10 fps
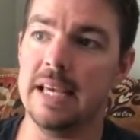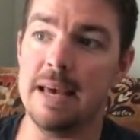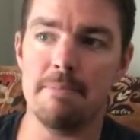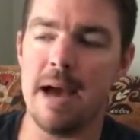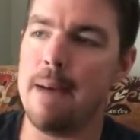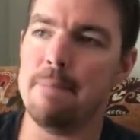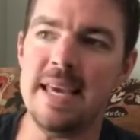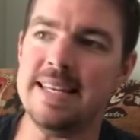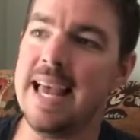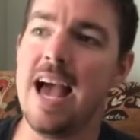It might
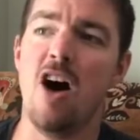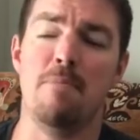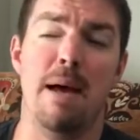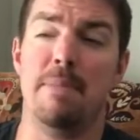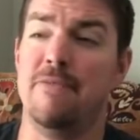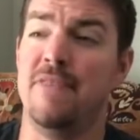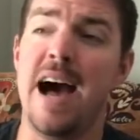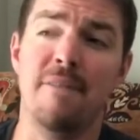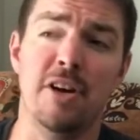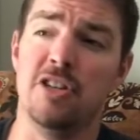be now, it might be
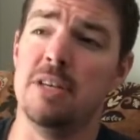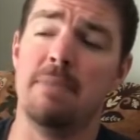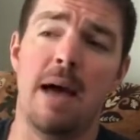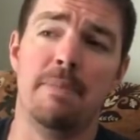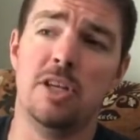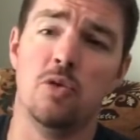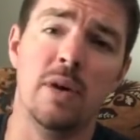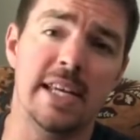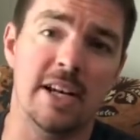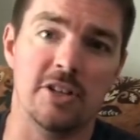5 years, it might be
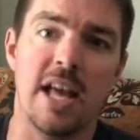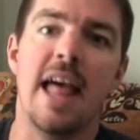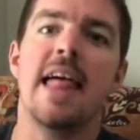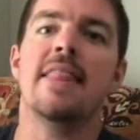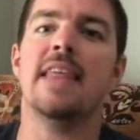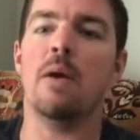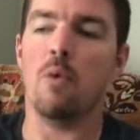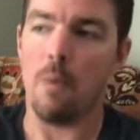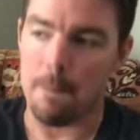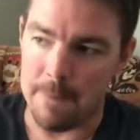20 years. There
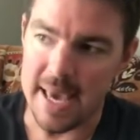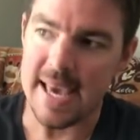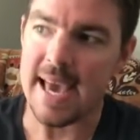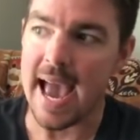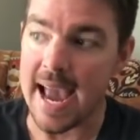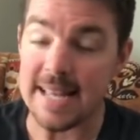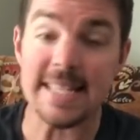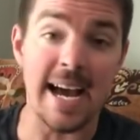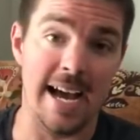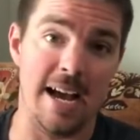will be a
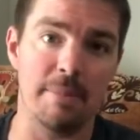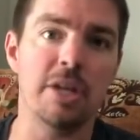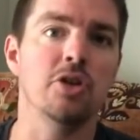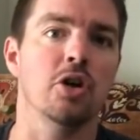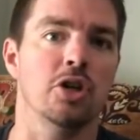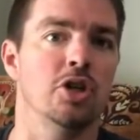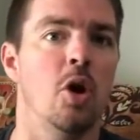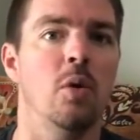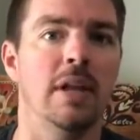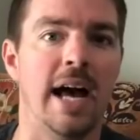time in your
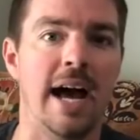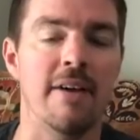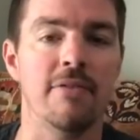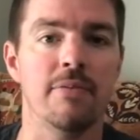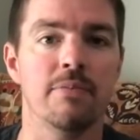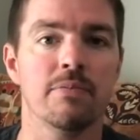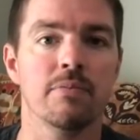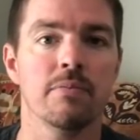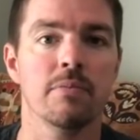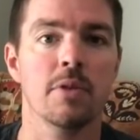adult life
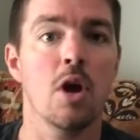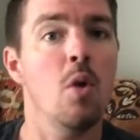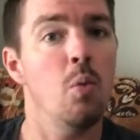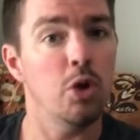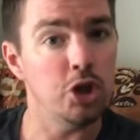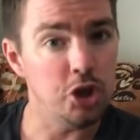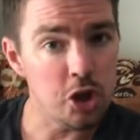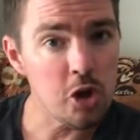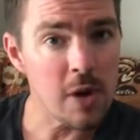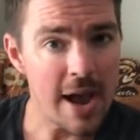when
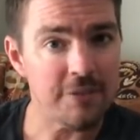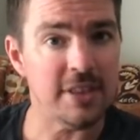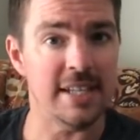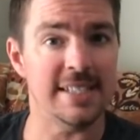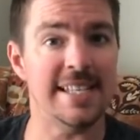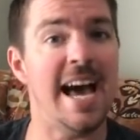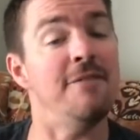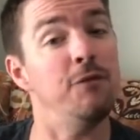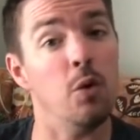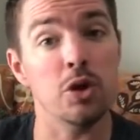you have to
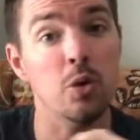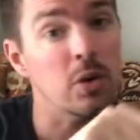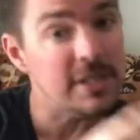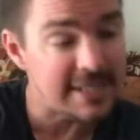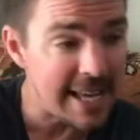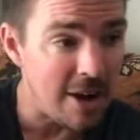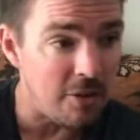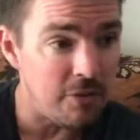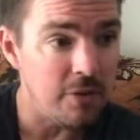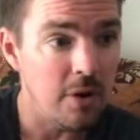decide for
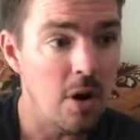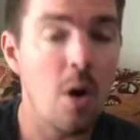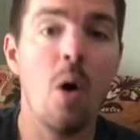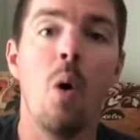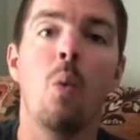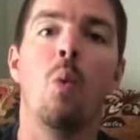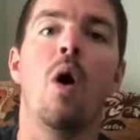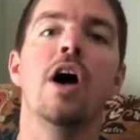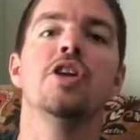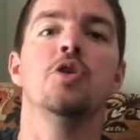yourself,
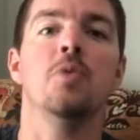what